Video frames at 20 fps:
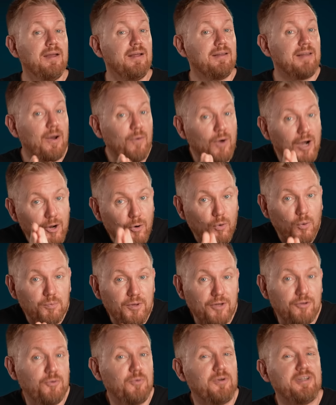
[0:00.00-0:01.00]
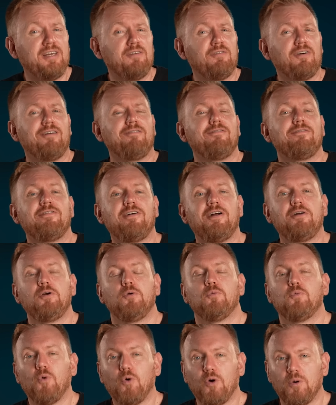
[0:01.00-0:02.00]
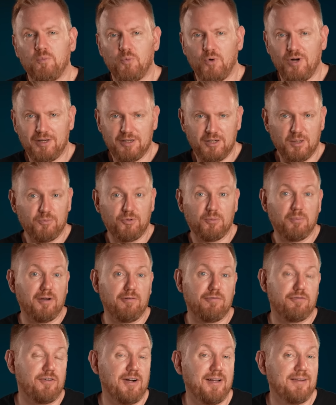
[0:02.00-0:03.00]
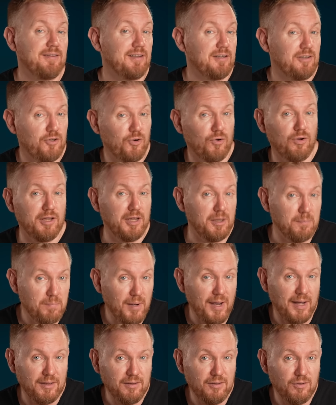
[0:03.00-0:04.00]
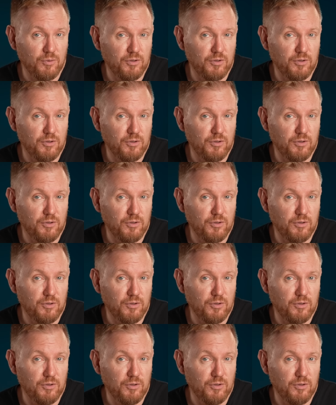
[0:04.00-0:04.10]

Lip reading: Now, I hope that you will give a very warm welcome to my friend and colleague Ben,